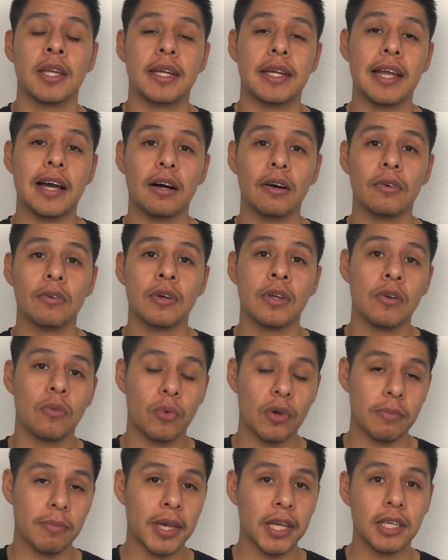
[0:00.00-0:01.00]
Now,
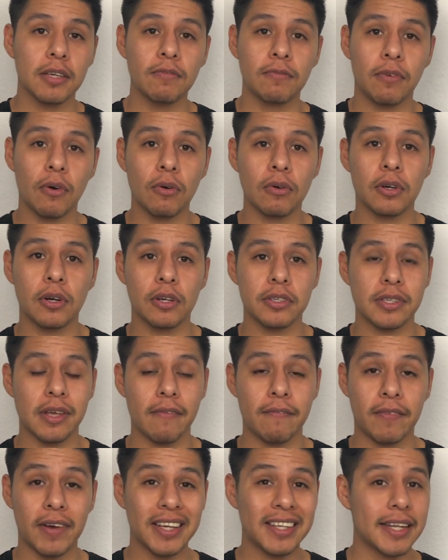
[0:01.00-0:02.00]
with making phone calls,
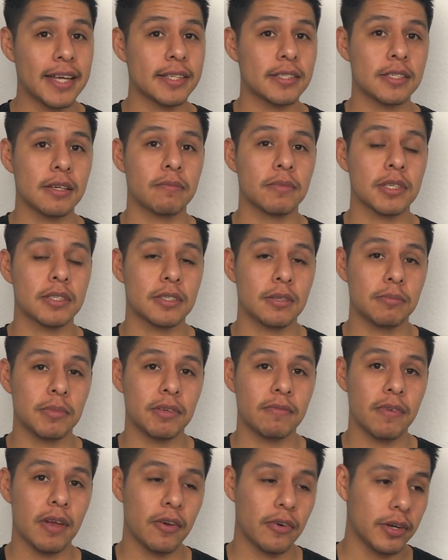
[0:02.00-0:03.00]
I find that something to
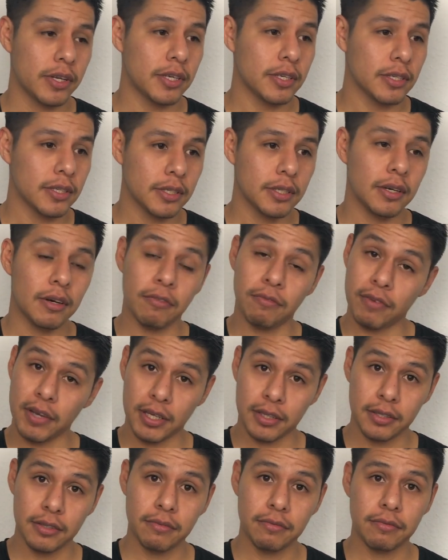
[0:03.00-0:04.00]
be very
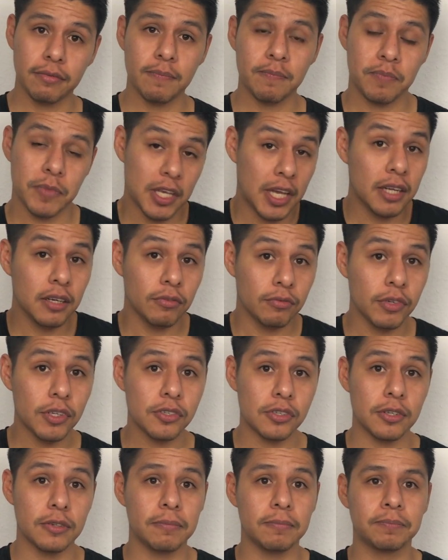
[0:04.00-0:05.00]
effective and
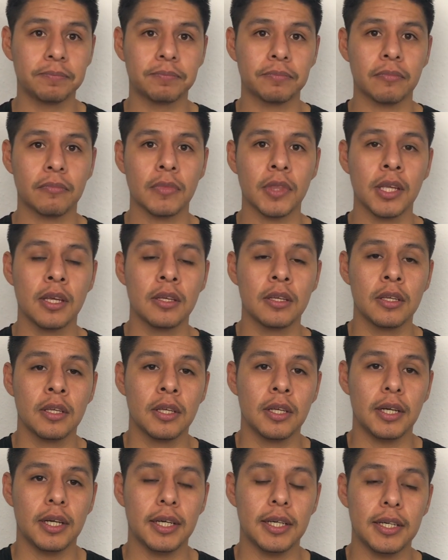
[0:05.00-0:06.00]
efficient.
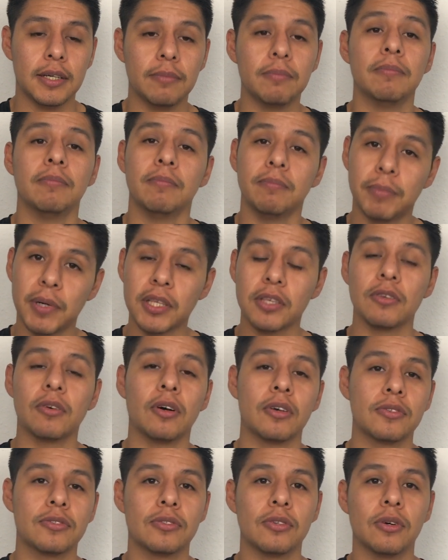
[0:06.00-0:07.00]
But you
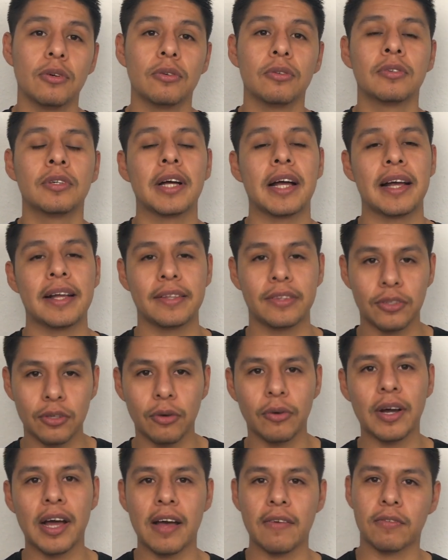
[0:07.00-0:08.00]
also
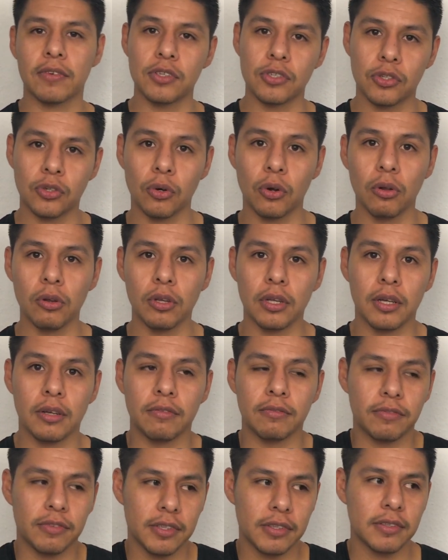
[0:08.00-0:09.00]
don't have control
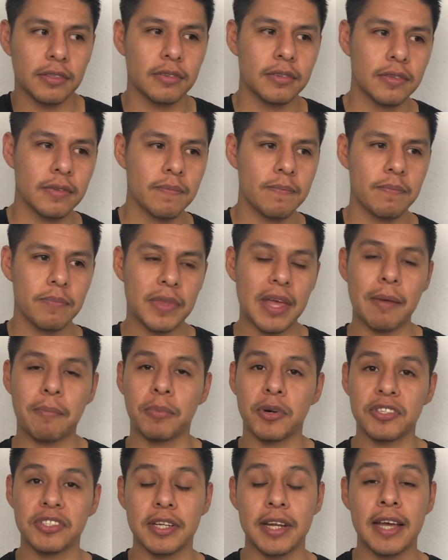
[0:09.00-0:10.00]
of that
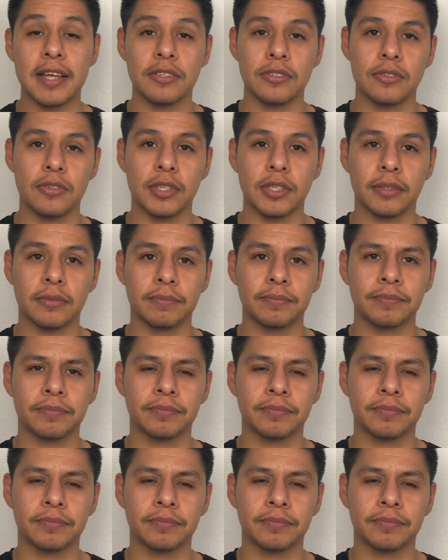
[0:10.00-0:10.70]
person answering.